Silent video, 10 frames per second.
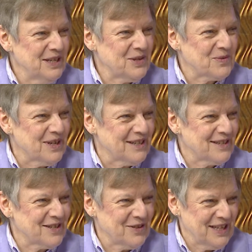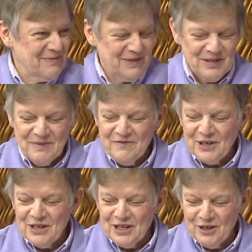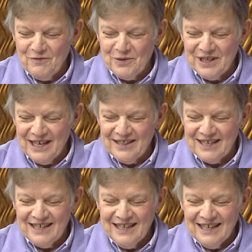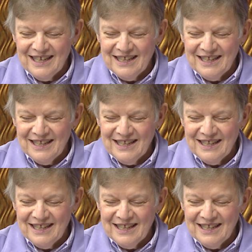restaurant mm -hmm. so mm-hmm. they must be very careful with how they